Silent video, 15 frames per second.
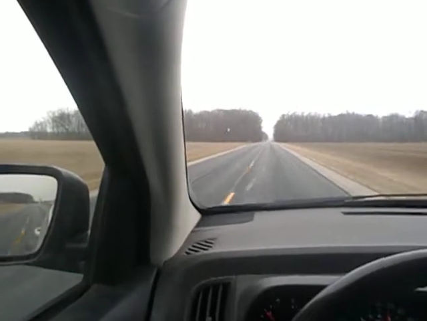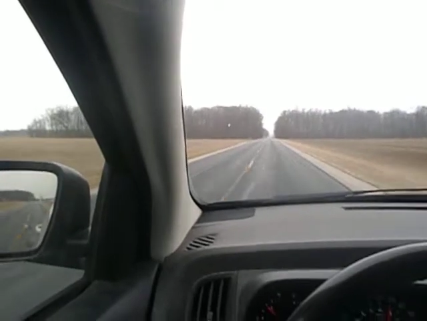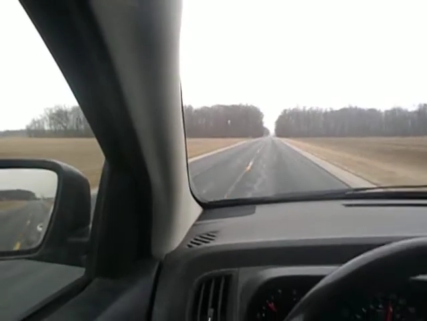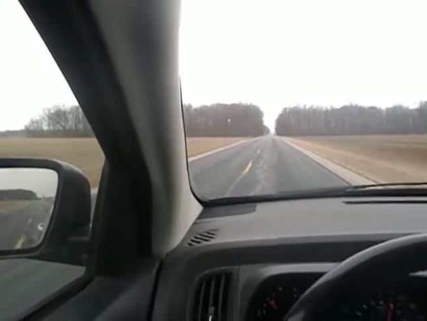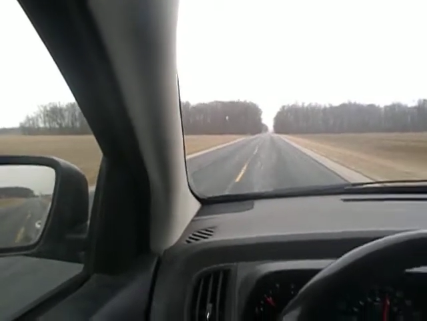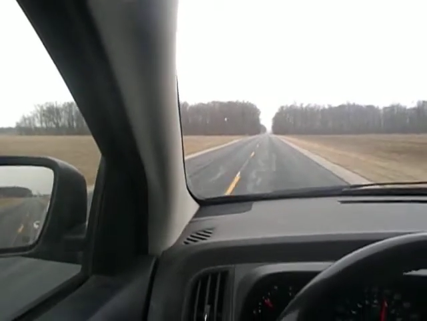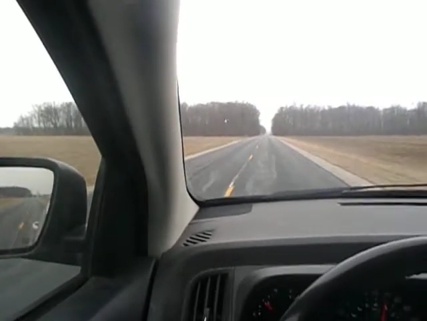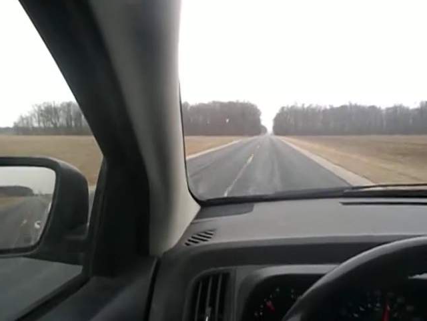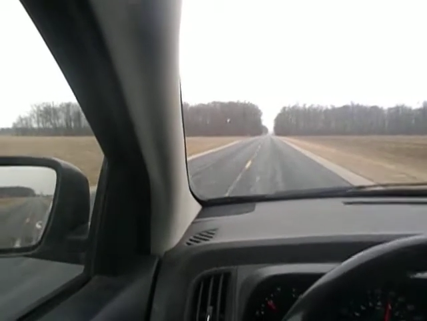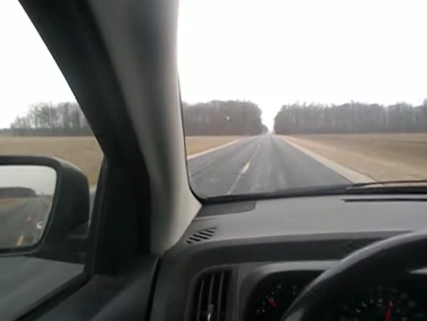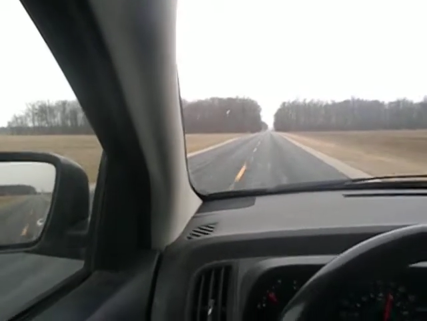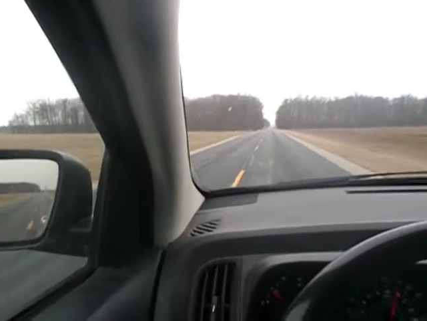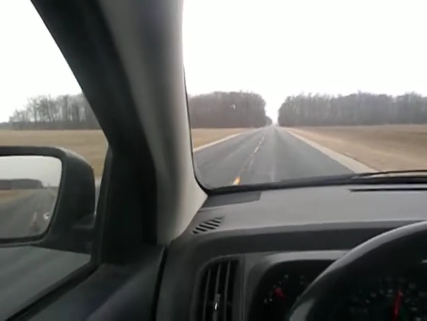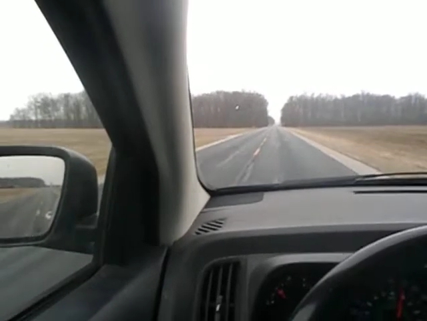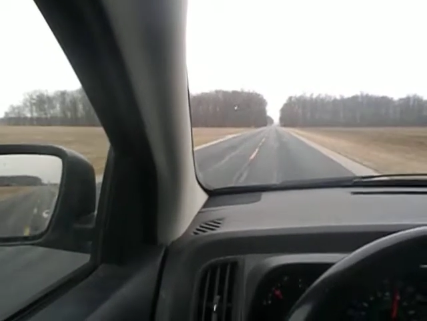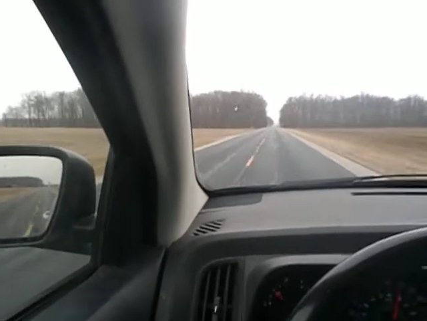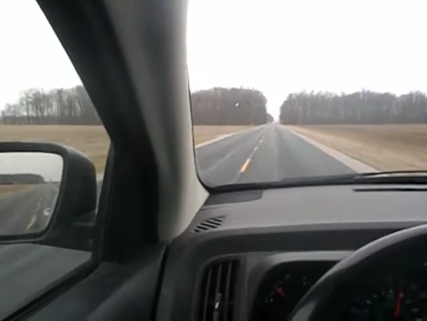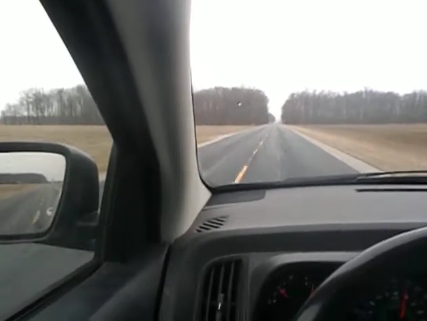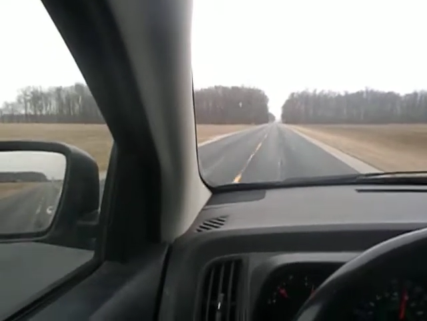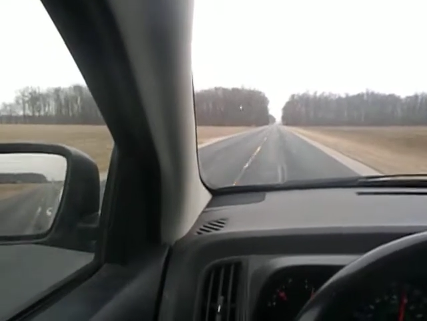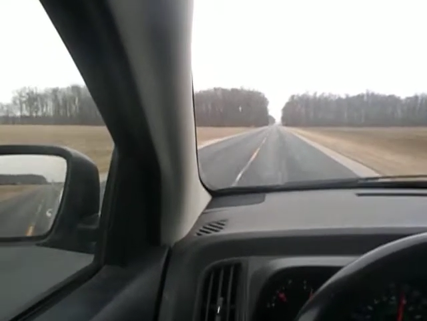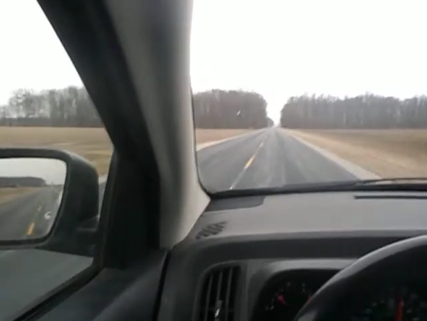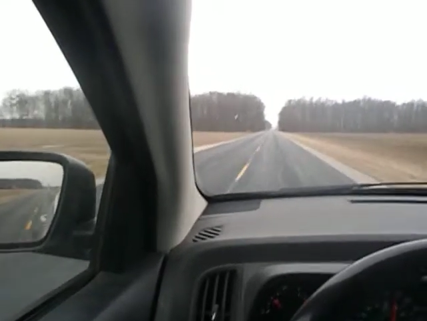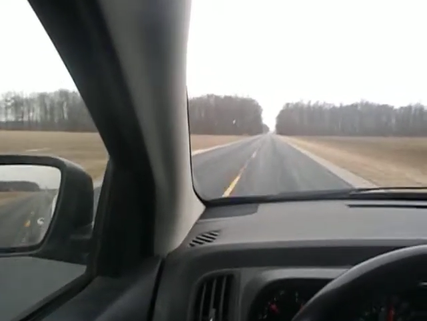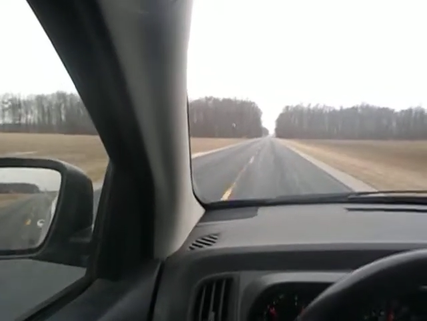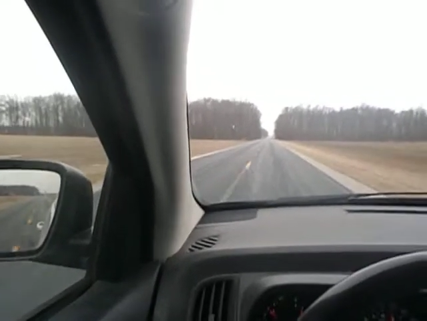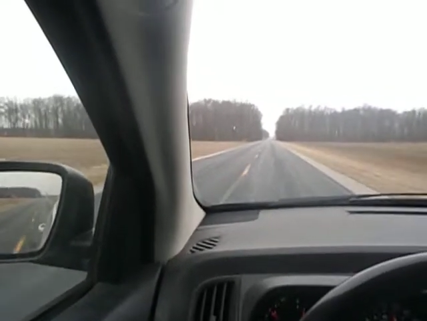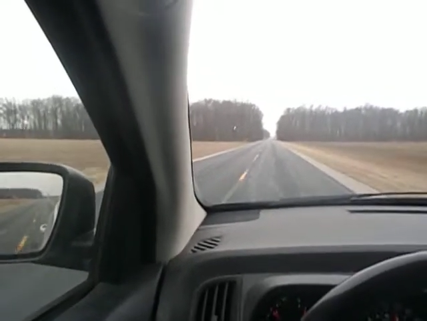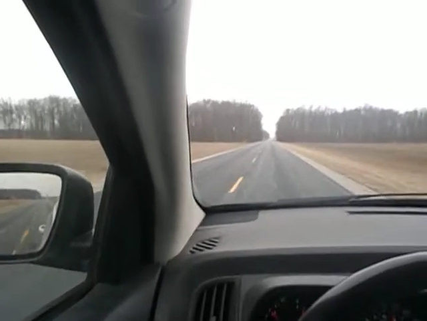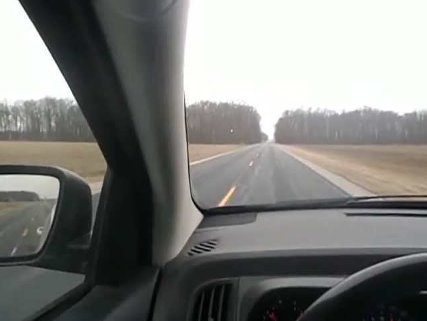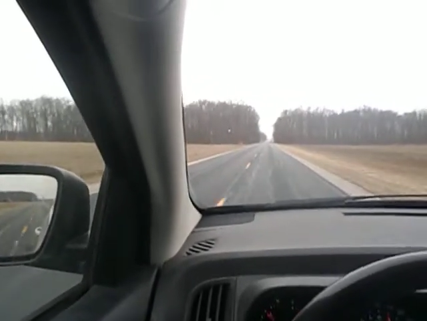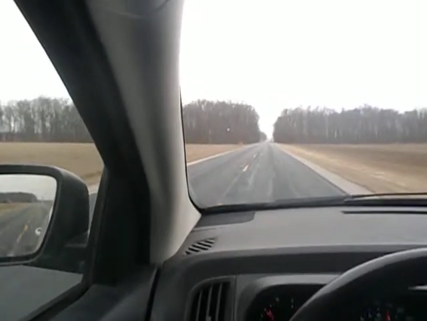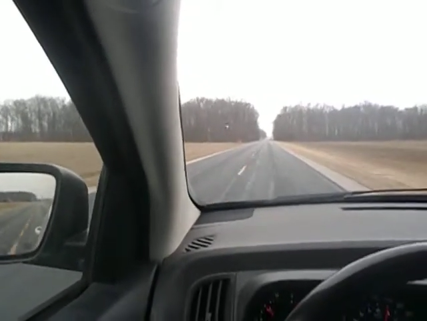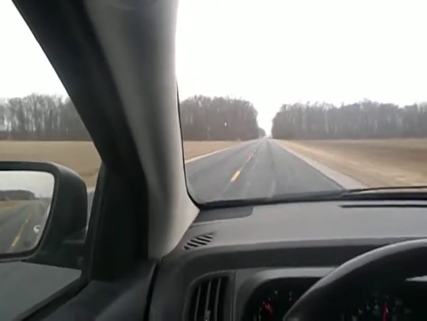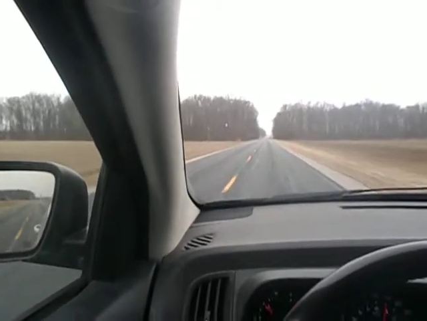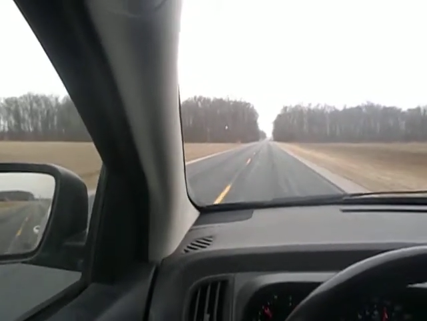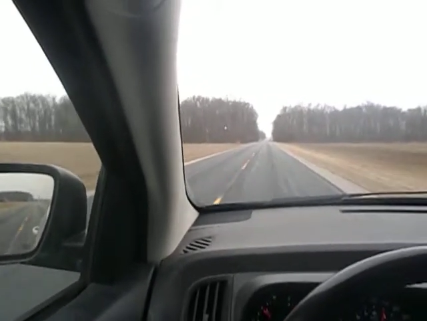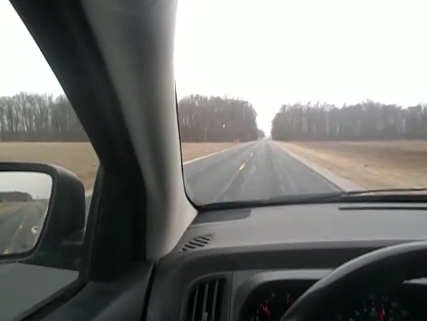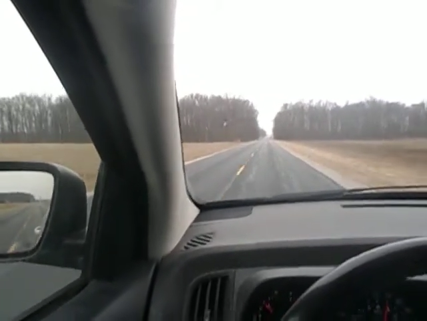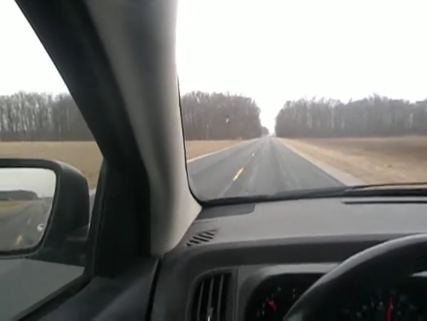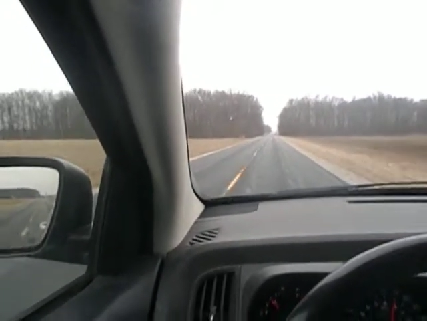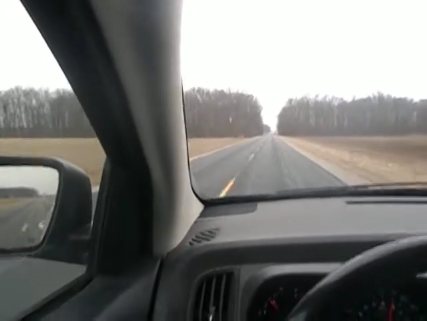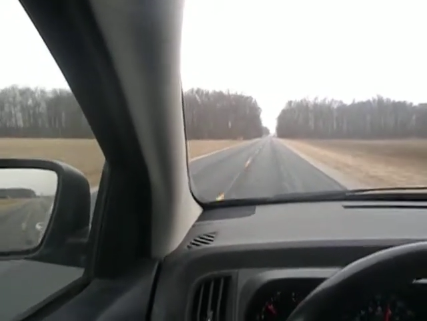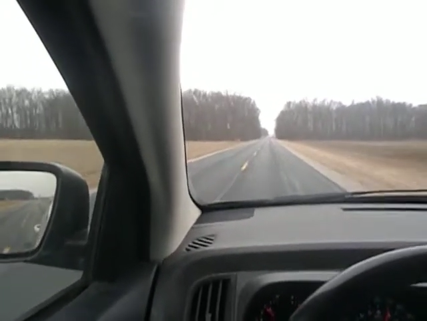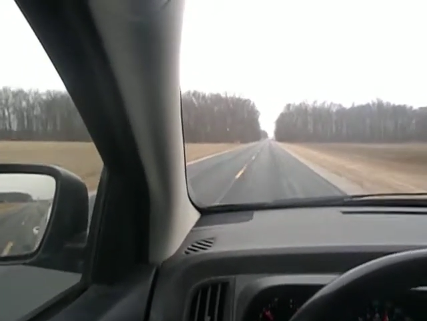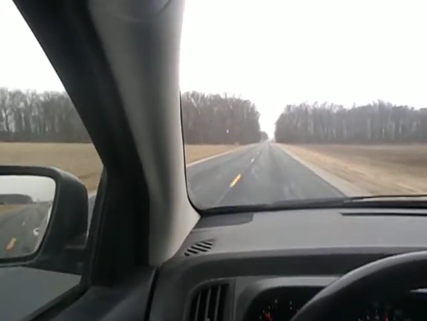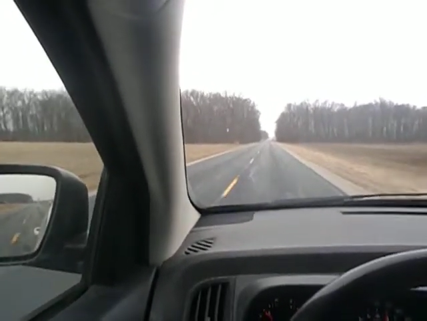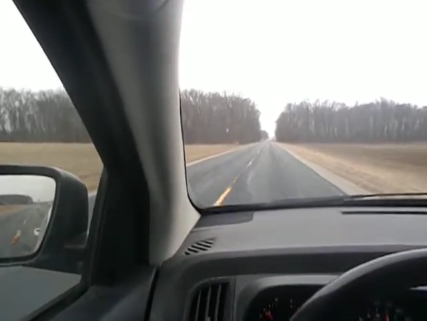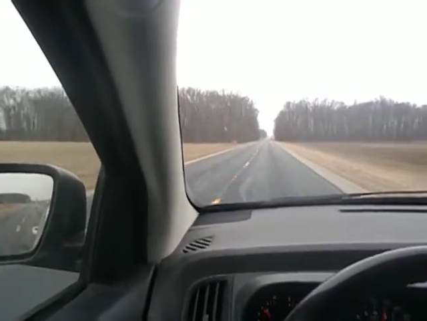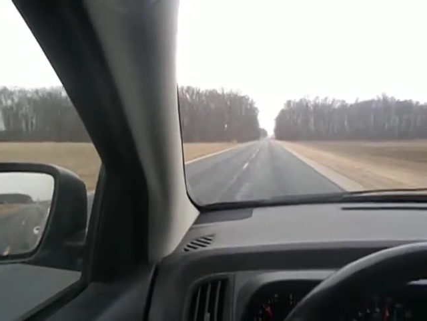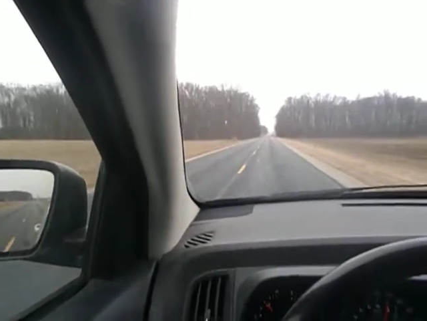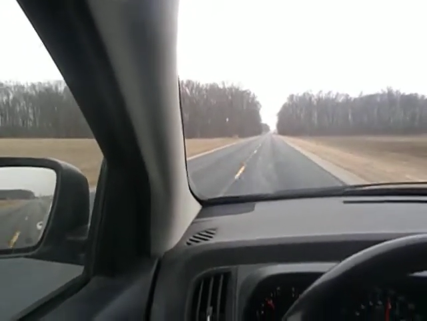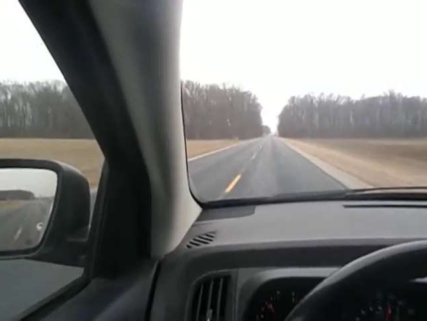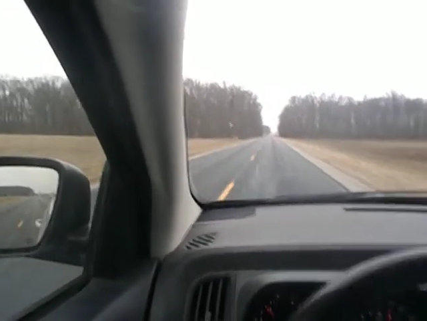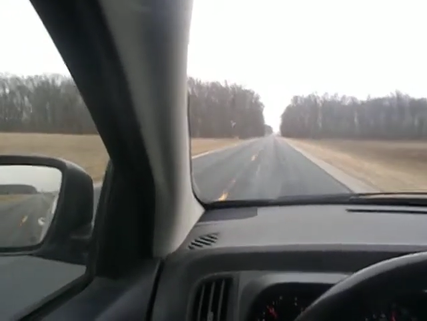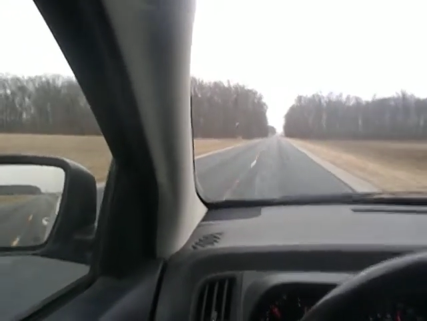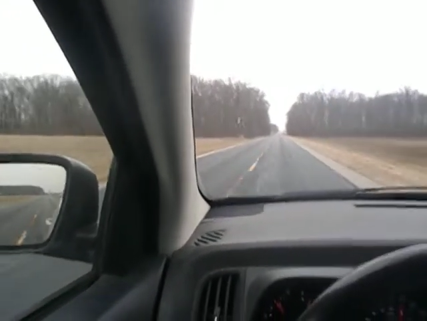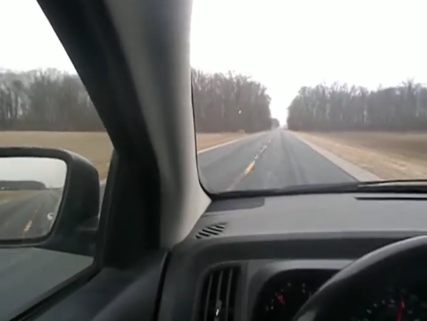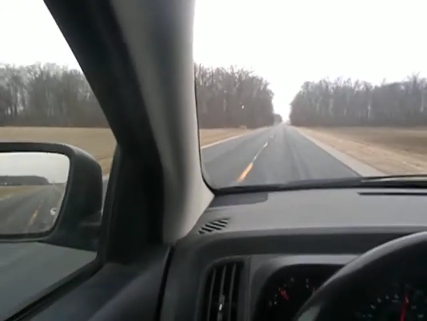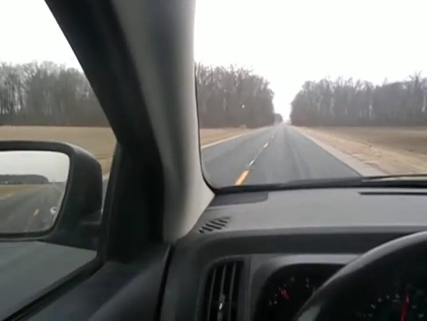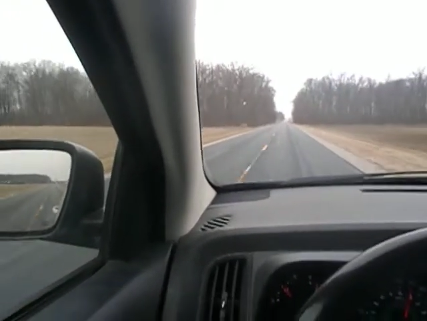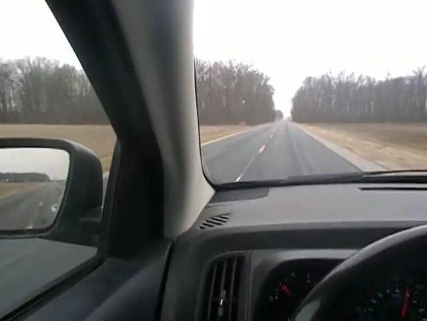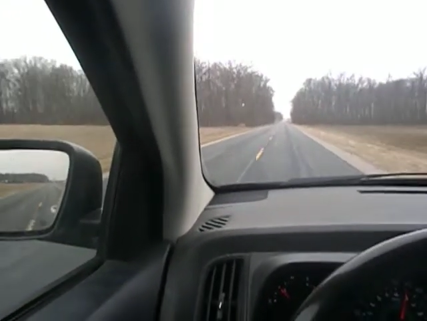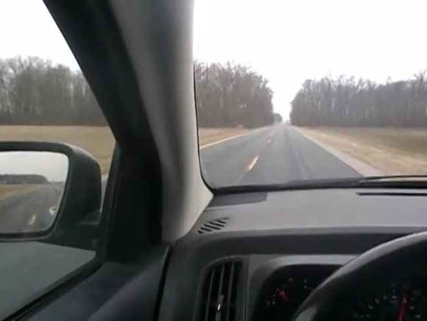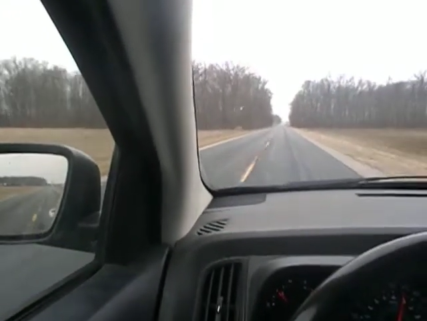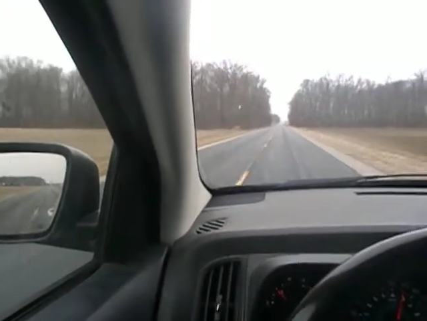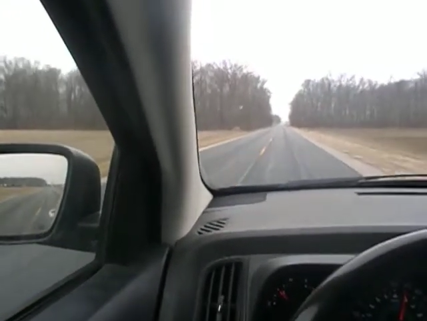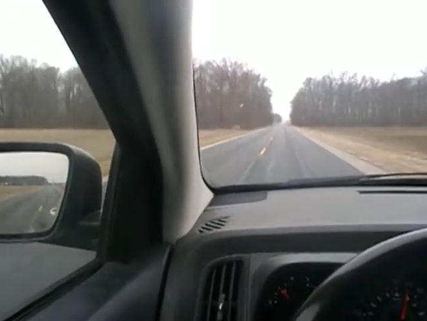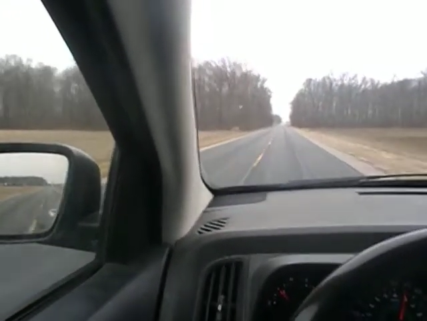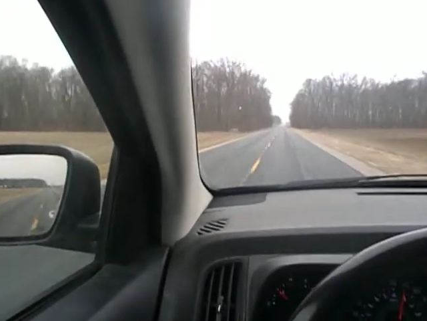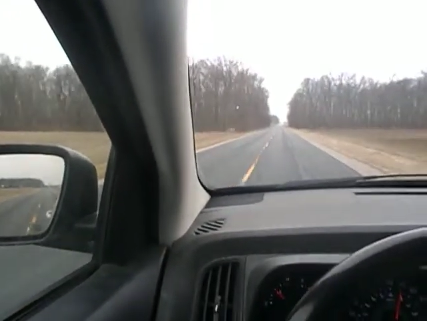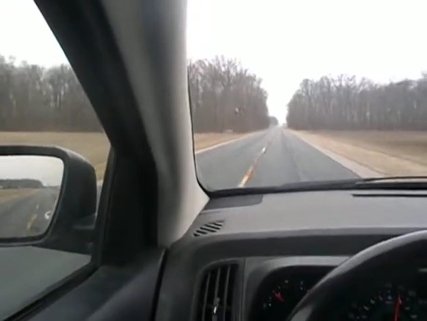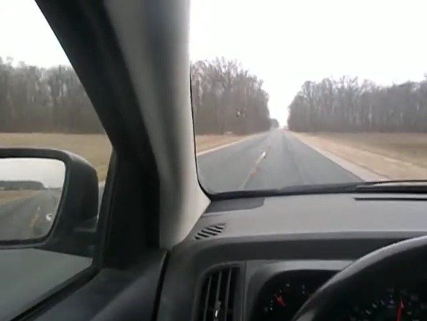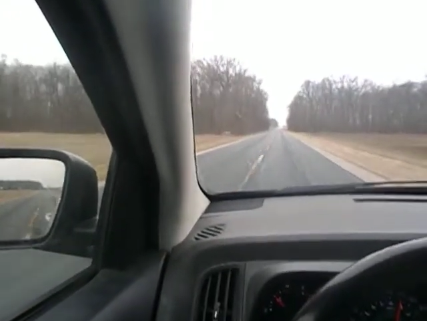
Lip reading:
Nobody's mouth can be seen.